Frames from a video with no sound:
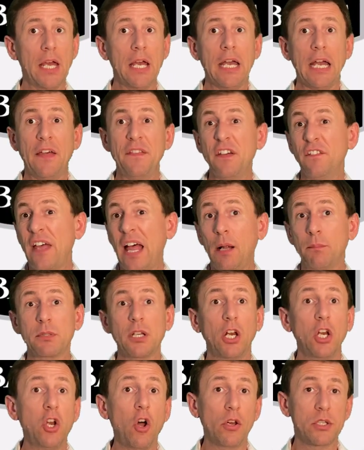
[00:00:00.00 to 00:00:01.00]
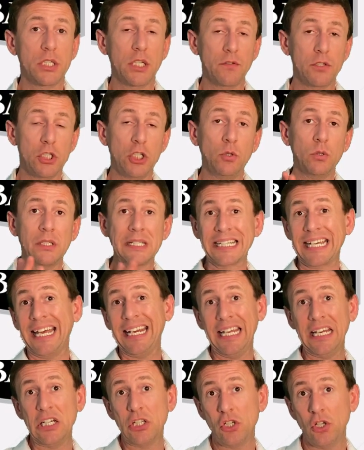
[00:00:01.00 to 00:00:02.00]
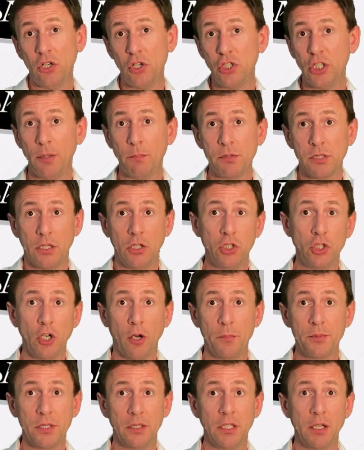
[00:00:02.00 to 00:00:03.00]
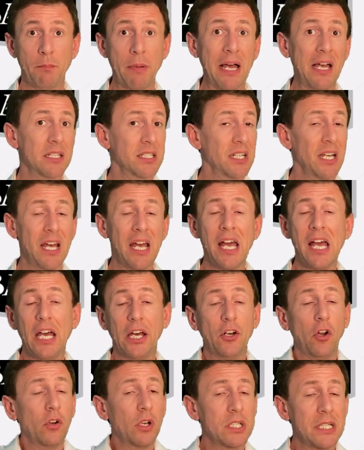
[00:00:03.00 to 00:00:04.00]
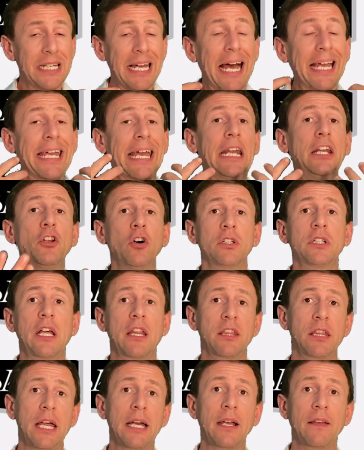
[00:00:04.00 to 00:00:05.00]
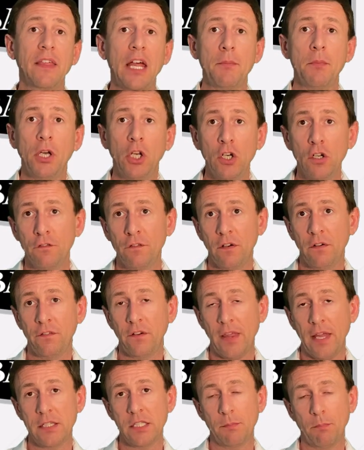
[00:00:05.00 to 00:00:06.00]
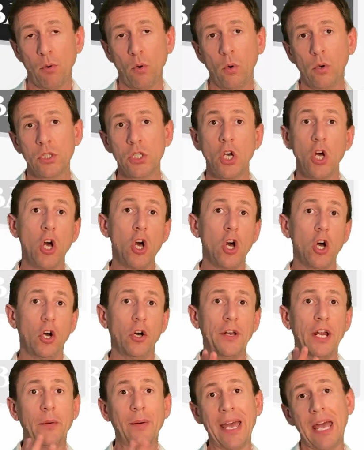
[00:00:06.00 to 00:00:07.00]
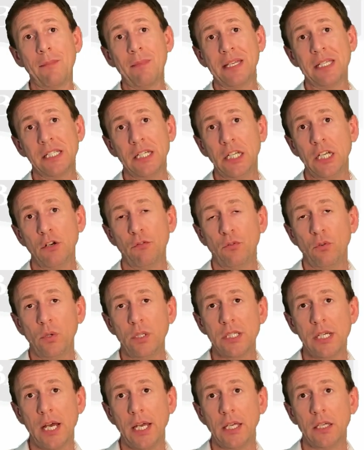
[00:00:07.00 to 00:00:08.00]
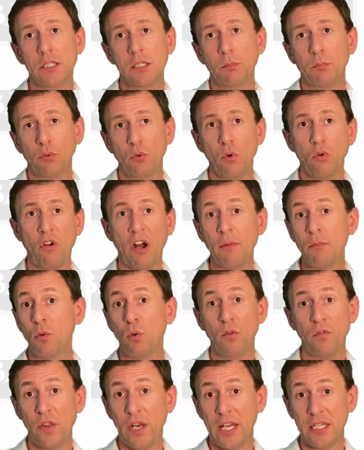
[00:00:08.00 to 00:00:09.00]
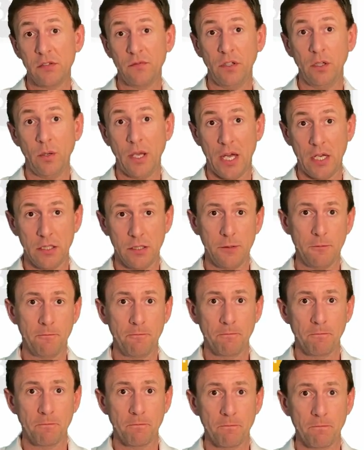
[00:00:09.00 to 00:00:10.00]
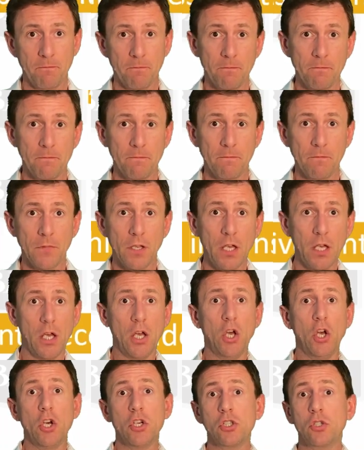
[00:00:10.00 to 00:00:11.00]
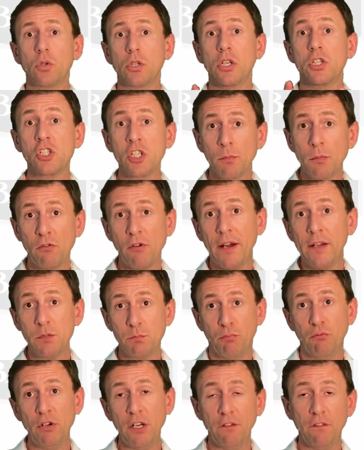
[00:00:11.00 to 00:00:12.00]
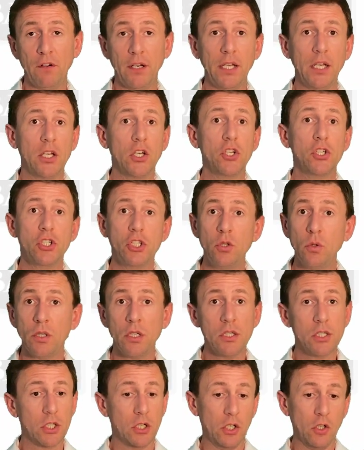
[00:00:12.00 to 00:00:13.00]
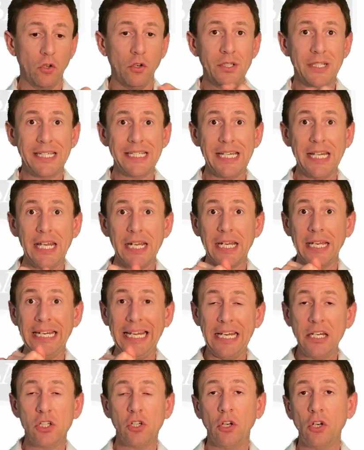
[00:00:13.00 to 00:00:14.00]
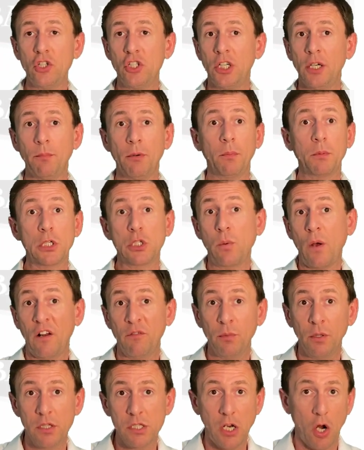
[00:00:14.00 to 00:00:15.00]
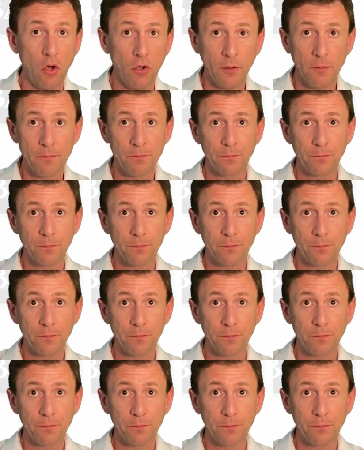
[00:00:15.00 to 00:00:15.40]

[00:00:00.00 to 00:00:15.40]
And they've helped lots of students get internships and jobs in the past. And honestly, I cannot thank them enough for their support on our MSc Food Science programme over the last few years. So to summarise briefly, students can undertake an internship up to 12 months long.